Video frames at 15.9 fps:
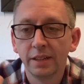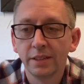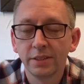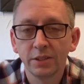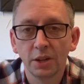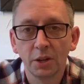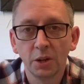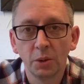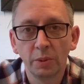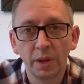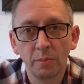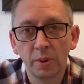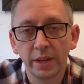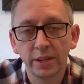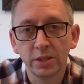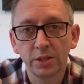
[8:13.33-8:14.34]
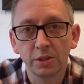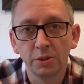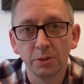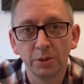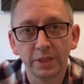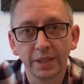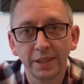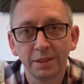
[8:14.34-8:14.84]
So he placed an
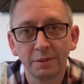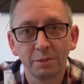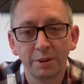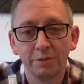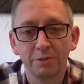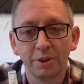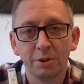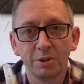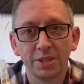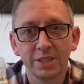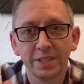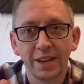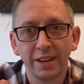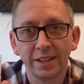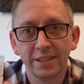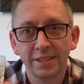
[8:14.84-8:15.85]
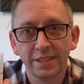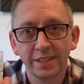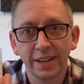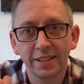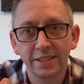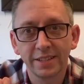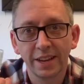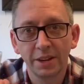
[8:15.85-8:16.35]
order with Rosa Salas.
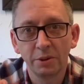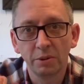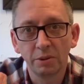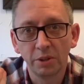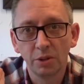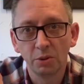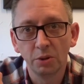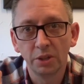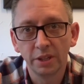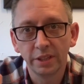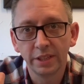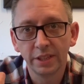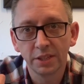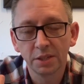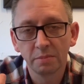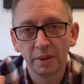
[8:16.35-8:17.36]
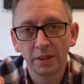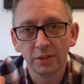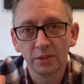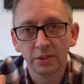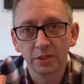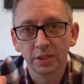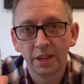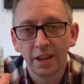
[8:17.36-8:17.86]
That's how good this
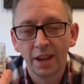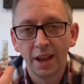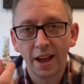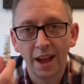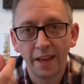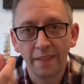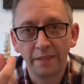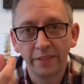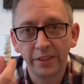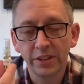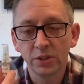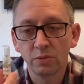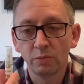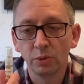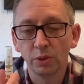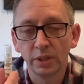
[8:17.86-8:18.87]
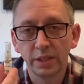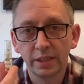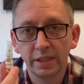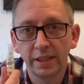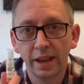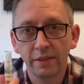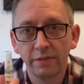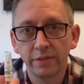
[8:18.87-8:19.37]
smells, and this will
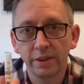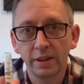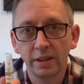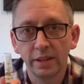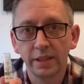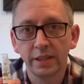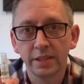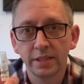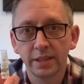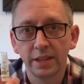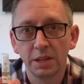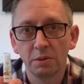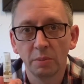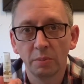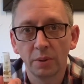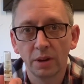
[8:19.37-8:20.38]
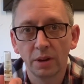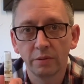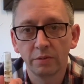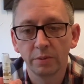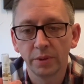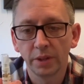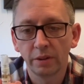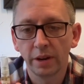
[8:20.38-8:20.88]
definitely set you apart
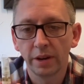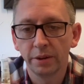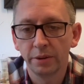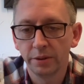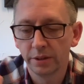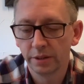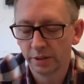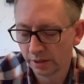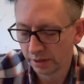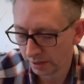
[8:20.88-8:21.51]
from the crowd.